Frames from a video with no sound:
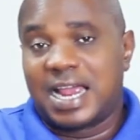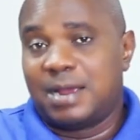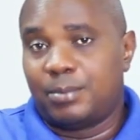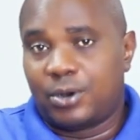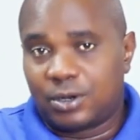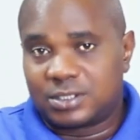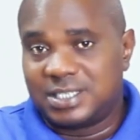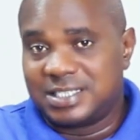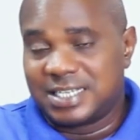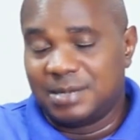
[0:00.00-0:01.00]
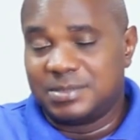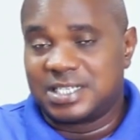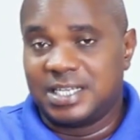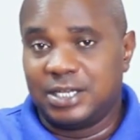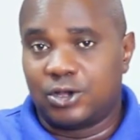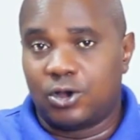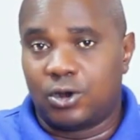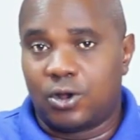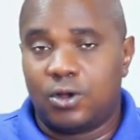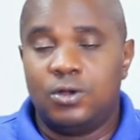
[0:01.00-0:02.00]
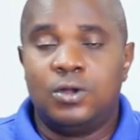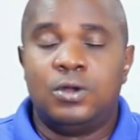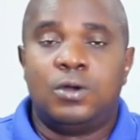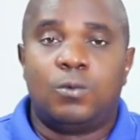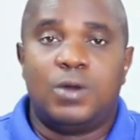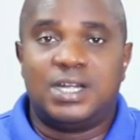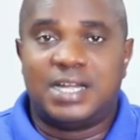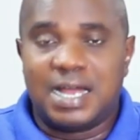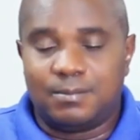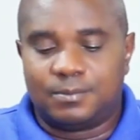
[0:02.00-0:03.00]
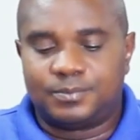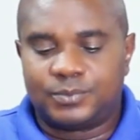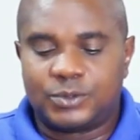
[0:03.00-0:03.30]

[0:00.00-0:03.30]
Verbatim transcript: I am not the same skin color with them.